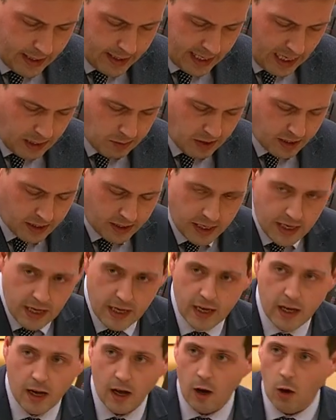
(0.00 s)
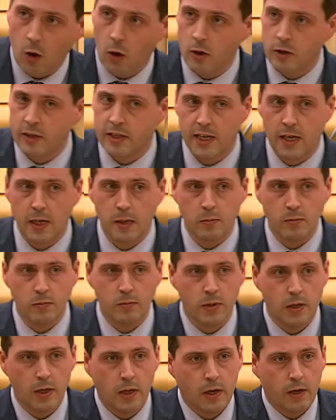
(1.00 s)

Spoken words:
time to seek a long-term